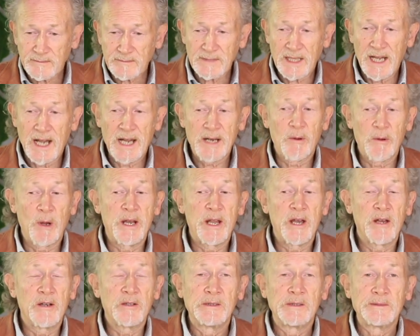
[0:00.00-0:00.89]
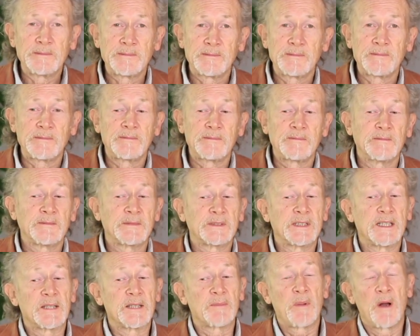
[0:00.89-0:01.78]
How do I know?
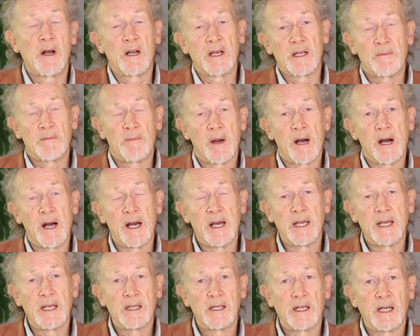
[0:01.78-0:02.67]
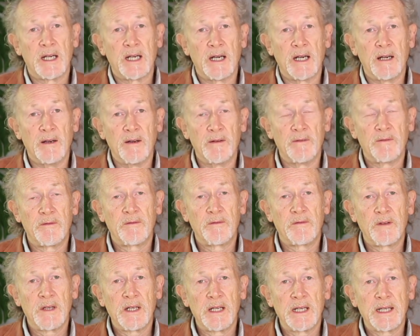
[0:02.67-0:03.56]
It's partly by
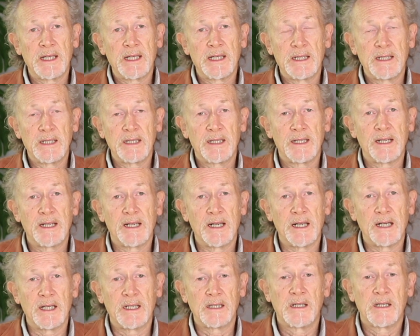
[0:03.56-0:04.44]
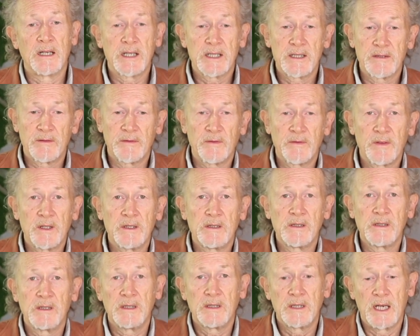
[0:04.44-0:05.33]
learning to
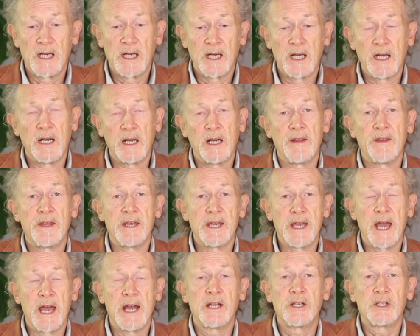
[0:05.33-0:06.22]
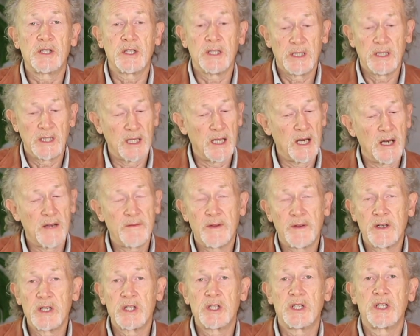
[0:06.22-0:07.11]
feel the energy, the life
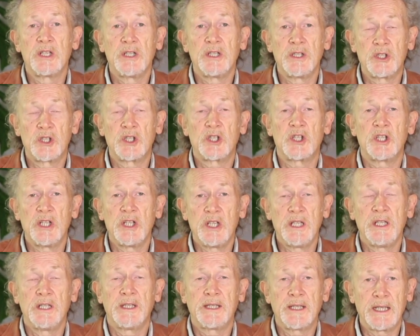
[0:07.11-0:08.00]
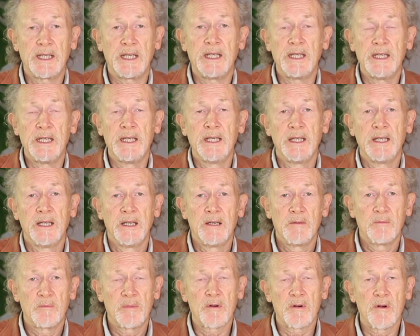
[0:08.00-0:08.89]
energy, chi, ki,
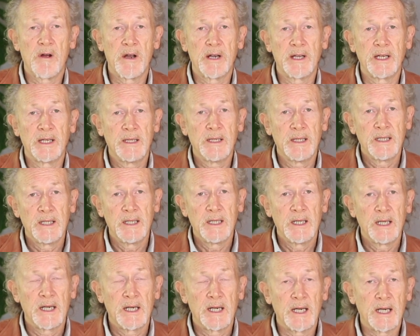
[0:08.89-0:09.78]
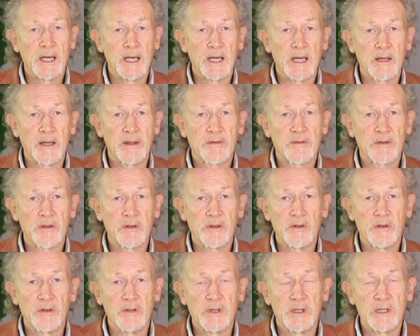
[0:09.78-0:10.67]
prana,
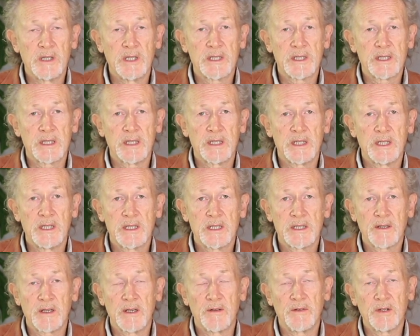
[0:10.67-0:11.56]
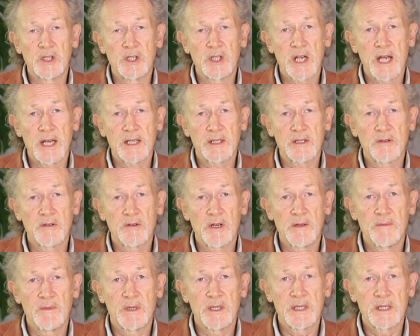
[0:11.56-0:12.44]
through years of giving shiatsu
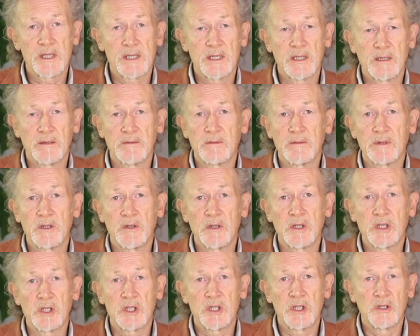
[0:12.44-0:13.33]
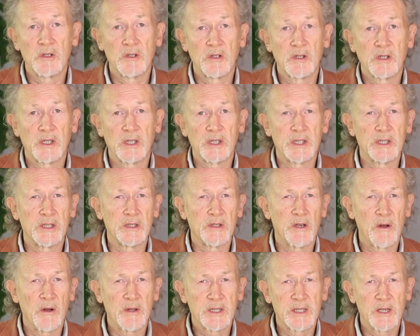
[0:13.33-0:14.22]
treatments and doing qigong and
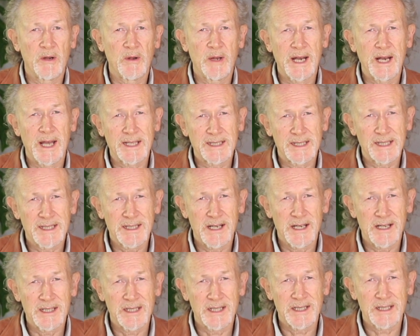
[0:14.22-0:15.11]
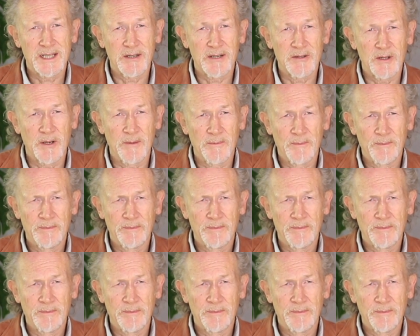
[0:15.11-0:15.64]
doing exercise, etc.